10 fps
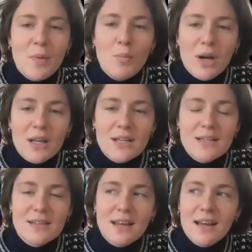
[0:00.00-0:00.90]
But
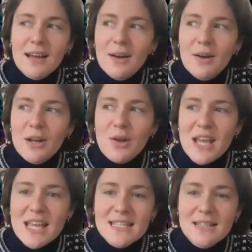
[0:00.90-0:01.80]

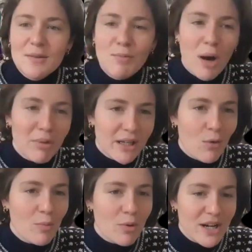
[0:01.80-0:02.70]
is public
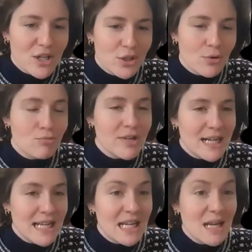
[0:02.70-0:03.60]
cooperation a
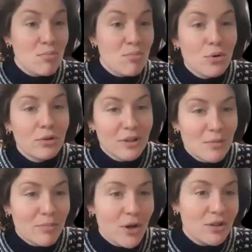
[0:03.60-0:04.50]
really important
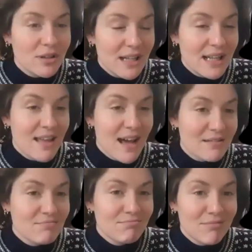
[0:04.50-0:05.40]
component in that
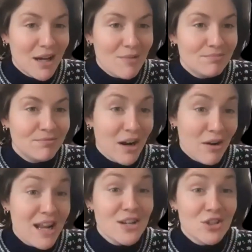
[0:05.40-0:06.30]

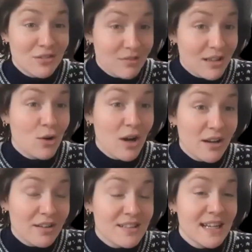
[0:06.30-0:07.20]
variation
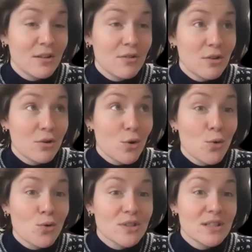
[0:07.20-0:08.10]
and understanding the
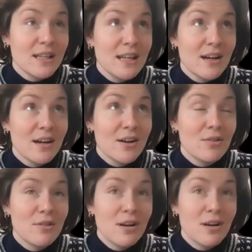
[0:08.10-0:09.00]
cause and the
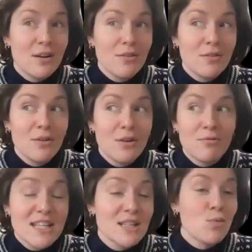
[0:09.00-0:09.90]

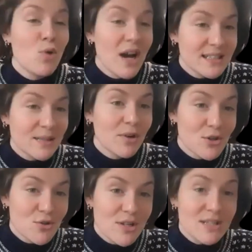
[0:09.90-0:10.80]
reason why some
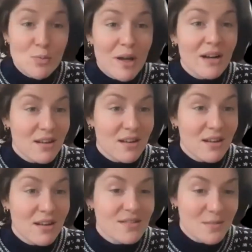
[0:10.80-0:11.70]
countries do better than
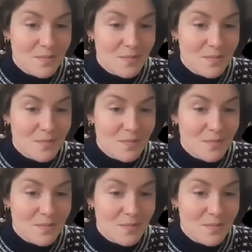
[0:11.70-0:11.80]
others?